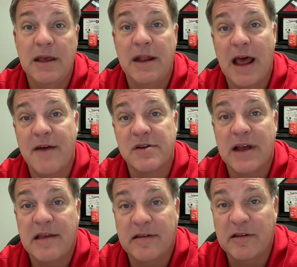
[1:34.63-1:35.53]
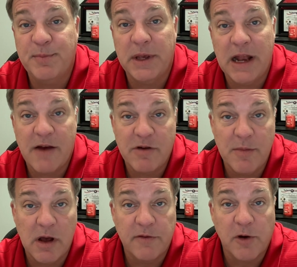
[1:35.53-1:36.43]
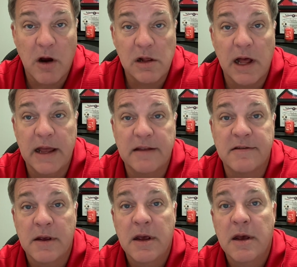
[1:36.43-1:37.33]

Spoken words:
in advertising spend every month for our clients.